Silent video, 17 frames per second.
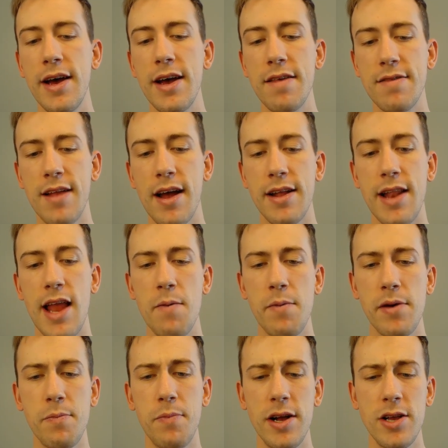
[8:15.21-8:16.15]
It's
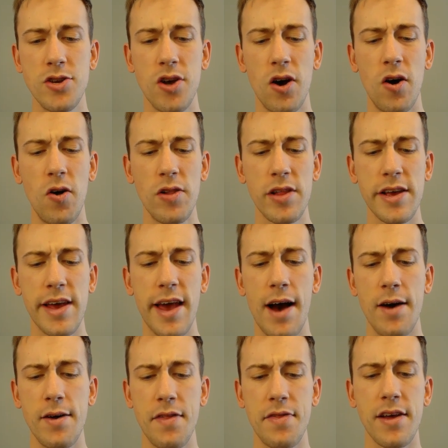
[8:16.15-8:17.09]
Dynamic Punch. Holy
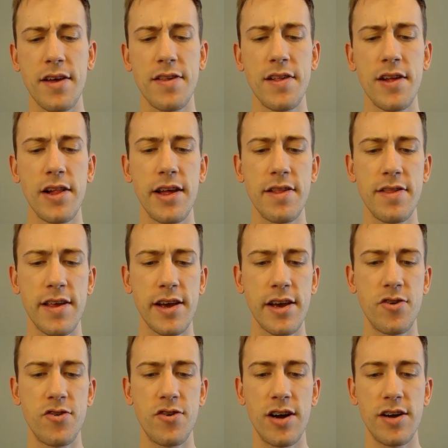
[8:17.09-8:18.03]
cow, that thing still hits like
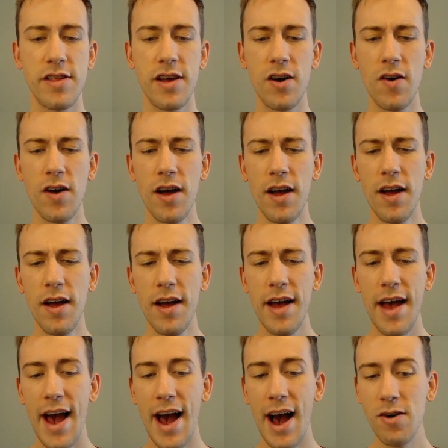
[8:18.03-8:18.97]
a truck though.
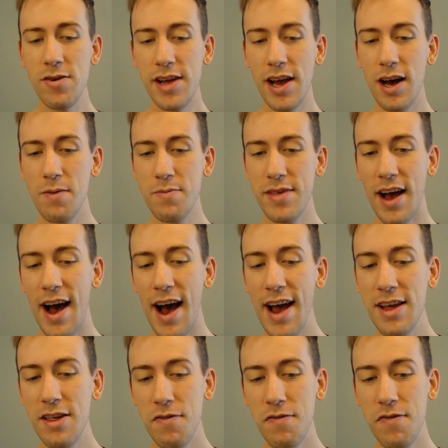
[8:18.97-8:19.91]
Out comes
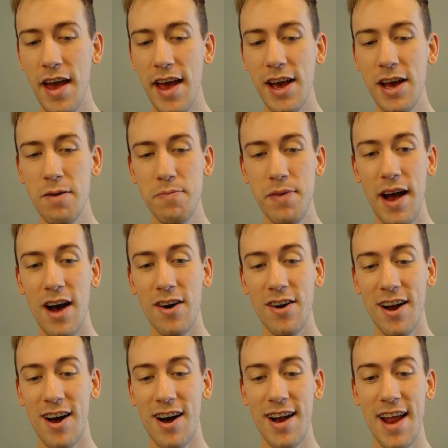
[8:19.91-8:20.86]
Ice Fang
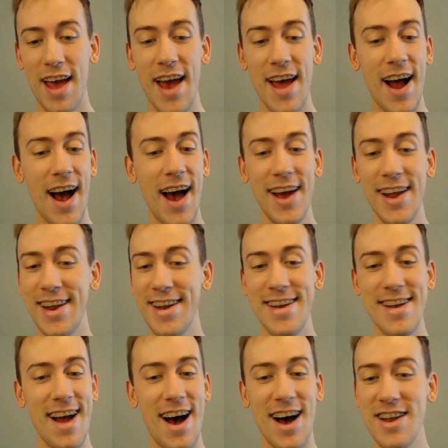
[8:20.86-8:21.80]
Hippowdon, and I did
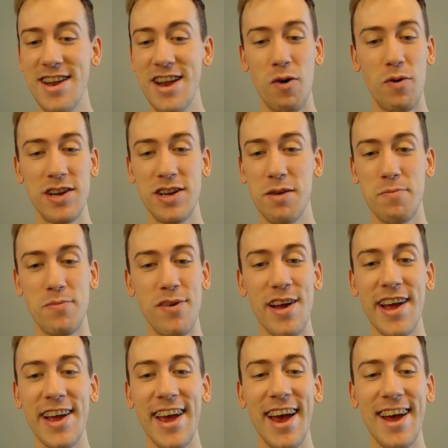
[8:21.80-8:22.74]
not know what to
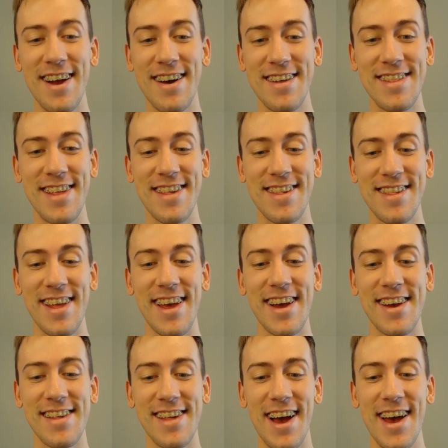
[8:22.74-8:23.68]
bring in on this thing
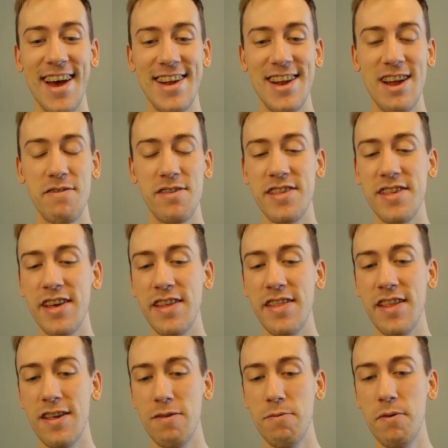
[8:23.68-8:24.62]
because I had never
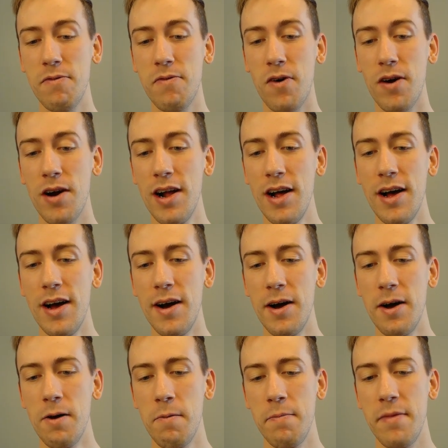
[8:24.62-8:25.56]
seen this before.
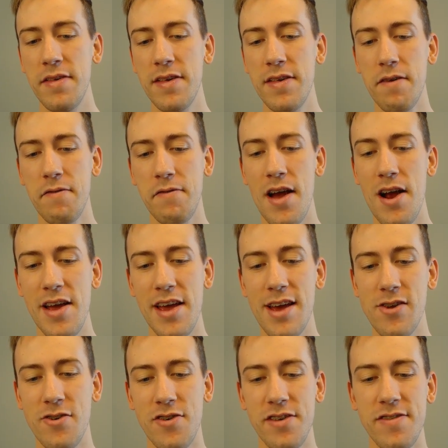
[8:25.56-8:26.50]
This is a very
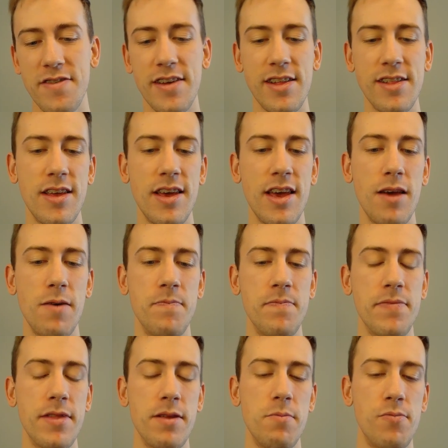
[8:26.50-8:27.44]
interesting
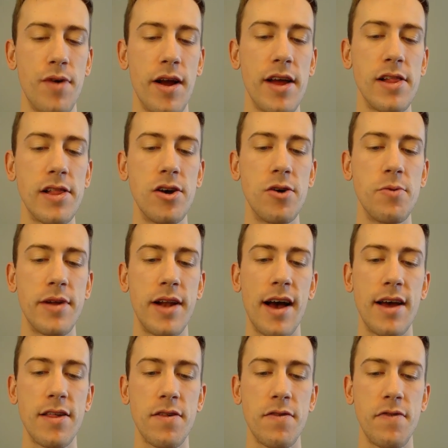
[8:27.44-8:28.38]
team, Breloom and
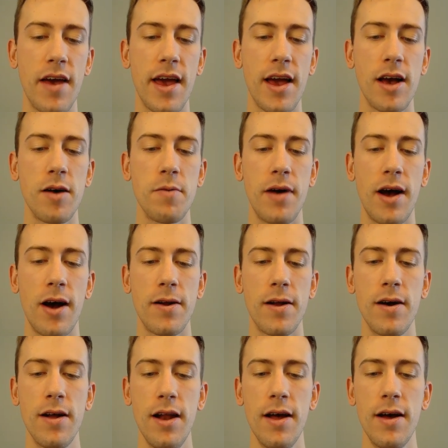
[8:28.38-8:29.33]
Ice Fang
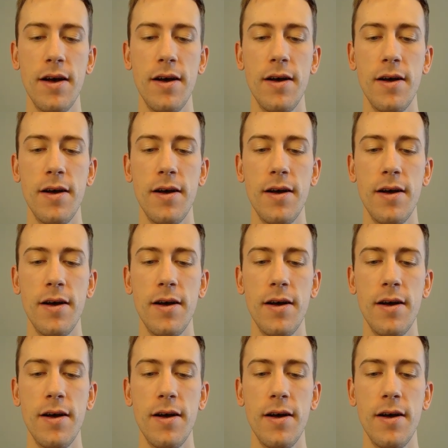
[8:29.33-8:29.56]
Hippowdon.